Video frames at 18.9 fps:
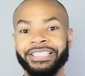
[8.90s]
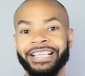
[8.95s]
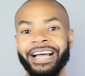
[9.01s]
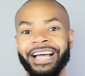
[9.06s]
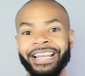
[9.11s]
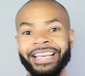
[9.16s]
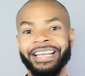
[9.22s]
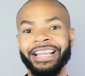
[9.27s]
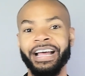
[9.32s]

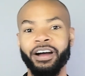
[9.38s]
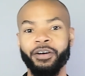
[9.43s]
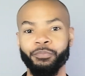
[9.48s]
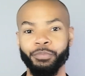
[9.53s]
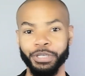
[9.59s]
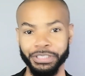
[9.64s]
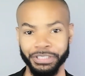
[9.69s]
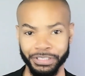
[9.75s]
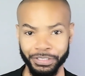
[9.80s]
decided how
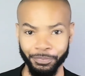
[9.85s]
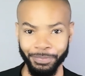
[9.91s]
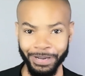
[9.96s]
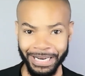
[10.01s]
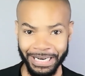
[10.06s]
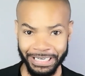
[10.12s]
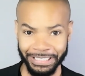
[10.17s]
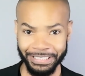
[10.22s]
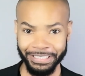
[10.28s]
much
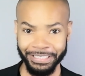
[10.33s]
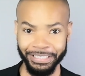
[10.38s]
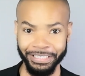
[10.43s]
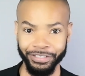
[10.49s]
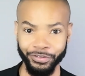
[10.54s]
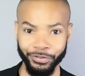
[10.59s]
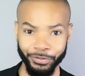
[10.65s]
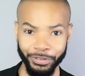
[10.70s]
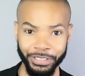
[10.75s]
capacity
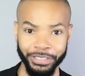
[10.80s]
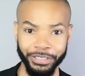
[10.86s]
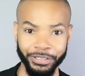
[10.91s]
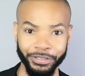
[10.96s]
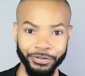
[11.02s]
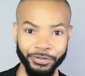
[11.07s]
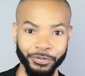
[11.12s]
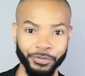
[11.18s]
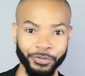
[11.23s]
you
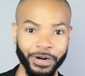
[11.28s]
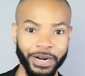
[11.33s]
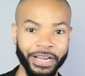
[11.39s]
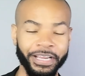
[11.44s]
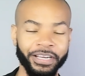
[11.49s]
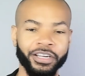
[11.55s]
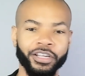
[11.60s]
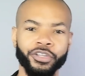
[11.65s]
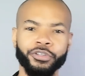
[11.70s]
needed,
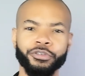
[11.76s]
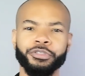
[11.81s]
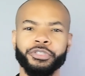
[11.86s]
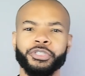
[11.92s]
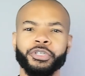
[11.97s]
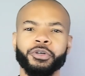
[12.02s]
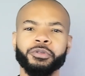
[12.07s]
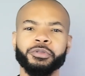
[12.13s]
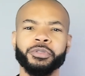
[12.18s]
right? You
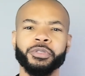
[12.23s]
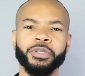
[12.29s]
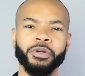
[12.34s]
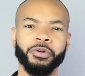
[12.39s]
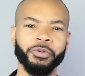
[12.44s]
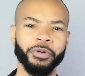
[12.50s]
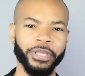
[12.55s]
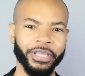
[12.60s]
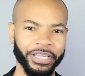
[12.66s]
chose a
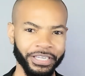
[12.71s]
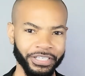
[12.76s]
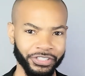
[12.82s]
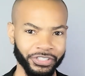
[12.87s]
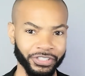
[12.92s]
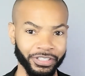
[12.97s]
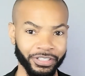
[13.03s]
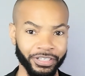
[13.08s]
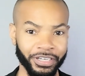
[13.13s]

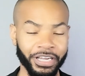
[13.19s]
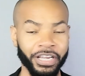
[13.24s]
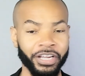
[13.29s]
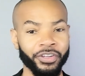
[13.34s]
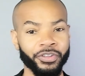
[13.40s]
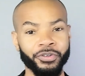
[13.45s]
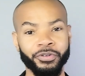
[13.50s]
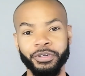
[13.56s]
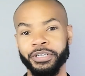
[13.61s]
location.
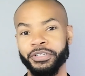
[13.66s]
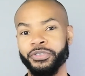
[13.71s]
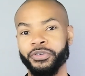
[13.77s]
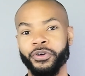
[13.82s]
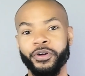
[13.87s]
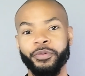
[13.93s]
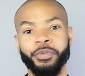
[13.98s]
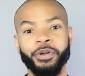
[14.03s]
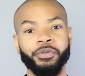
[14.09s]
You
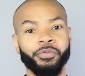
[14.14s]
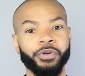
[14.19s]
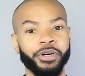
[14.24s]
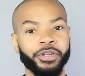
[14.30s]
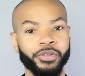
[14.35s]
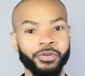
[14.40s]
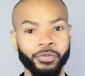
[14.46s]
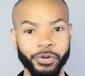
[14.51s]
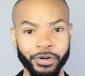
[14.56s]
determined
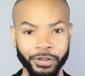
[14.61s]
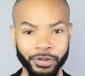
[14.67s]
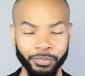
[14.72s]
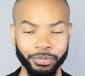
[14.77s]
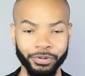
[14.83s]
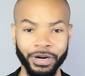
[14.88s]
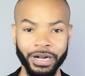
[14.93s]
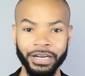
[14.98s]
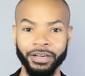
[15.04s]
whether you wanted a
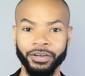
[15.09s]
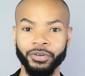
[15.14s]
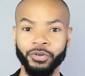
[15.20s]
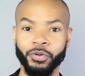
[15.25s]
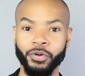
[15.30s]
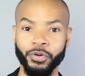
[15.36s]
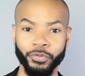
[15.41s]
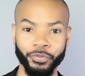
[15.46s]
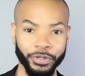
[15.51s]
product
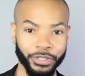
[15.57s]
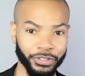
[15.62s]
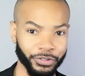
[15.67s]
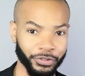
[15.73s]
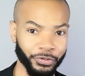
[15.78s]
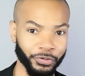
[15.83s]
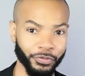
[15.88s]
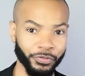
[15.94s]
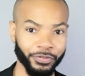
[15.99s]
or a
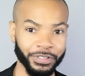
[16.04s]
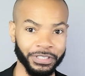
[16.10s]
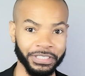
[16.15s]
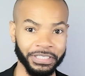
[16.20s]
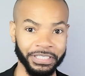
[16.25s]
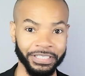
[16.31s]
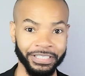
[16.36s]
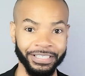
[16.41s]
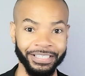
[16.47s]
regional
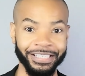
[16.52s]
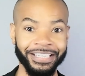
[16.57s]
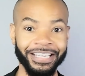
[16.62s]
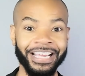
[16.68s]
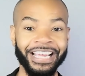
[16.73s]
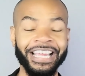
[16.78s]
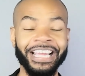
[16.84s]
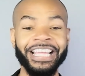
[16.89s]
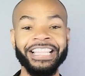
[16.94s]
facility.
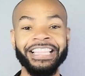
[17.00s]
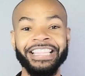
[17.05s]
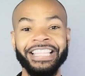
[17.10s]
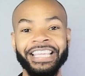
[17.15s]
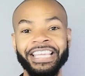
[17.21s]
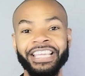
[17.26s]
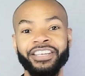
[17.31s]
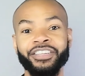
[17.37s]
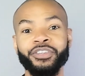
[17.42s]
And
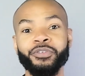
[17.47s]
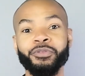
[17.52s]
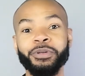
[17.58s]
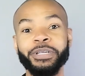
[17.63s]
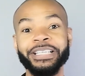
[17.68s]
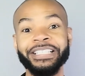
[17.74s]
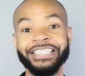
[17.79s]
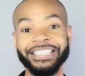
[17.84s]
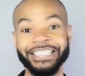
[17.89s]
then you
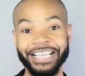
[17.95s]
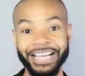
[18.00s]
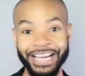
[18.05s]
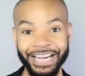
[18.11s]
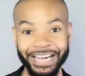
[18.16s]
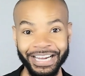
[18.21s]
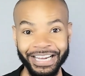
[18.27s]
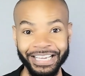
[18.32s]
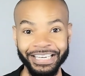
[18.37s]

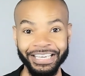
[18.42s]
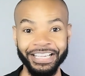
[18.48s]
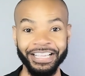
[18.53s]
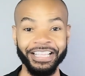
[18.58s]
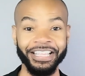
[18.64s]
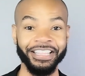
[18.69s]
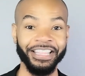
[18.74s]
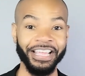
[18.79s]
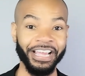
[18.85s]
designed
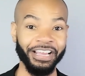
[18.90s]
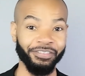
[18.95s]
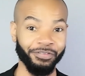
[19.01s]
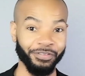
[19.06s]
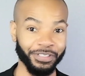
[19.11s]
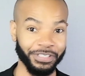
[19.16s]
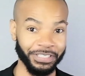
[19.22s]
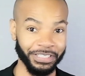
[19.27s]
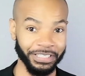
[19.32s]
that
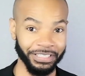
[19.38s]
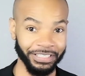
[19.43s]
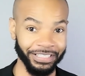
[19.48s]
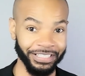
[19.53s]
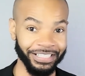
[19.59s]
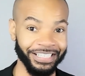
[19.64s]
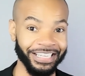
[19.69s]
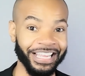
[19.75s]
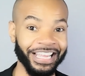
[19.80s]

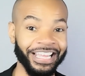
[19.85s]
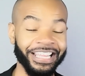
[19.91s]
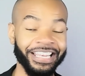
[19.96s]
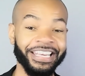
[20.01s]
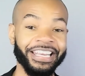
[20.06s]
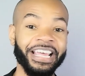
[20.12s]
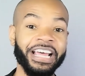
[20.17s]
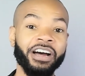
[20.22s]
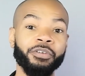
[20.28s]
facility.
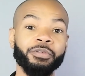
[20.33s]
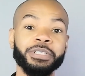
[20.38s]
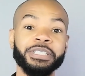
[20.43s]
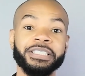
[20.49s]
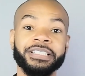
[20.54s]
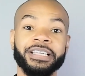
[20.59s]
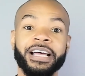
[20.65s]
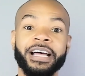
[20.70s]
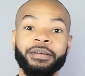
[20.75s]
Now
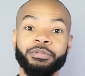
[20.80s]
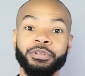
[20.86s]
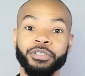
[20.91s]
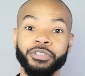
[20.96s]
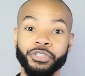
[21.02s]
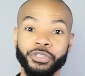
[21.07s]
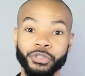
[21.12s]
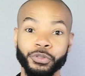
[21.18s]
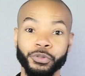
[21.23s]
it's time
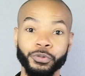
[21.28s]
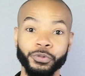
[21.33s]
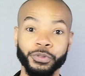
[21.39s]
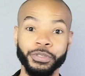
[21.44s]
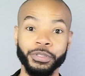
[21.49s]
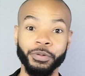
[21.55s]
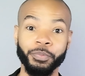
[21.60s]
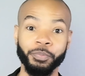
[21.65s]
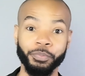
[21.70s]
to
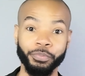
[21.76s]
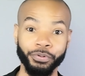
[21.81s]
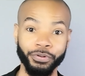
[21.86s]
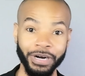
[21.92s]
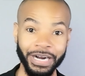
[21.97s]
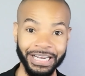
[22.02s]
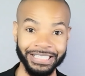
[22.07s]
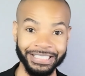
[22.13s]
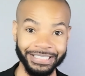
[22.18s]
choose the
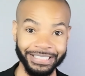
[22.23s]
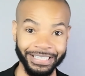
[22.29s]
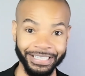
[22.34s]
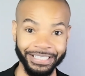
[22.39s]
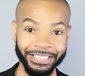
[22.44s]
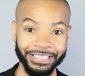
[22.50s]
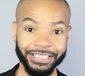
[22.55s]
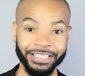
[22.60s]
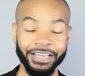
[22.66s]

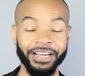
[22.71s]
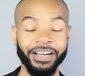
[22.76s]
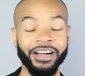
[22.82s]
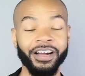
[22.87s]
process